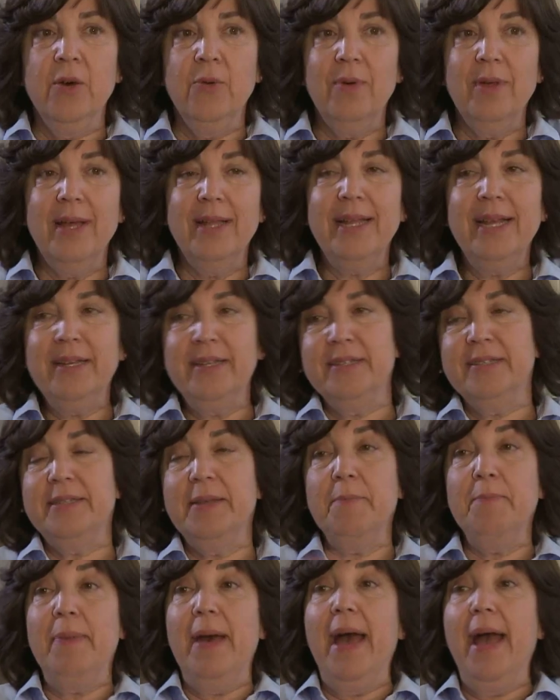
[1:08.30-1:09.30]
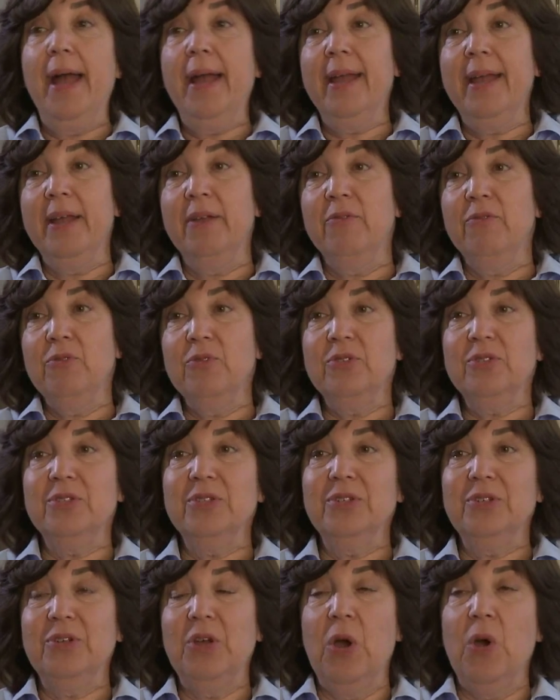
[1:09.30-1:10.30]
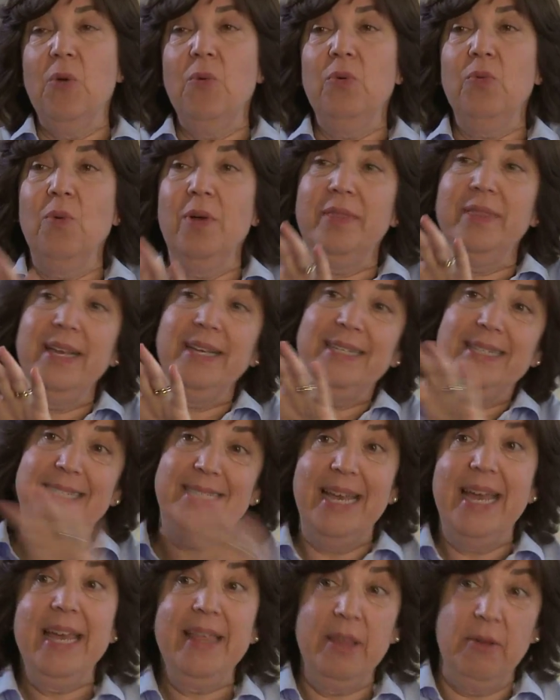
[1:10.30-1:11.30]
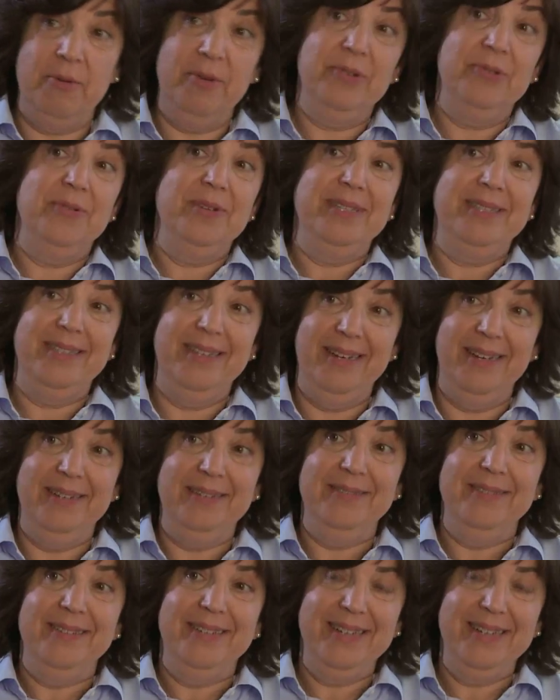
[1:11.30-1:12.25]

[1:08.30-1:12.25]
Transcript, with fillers: Well, I'd like to step back and first go with what they say they're interested in.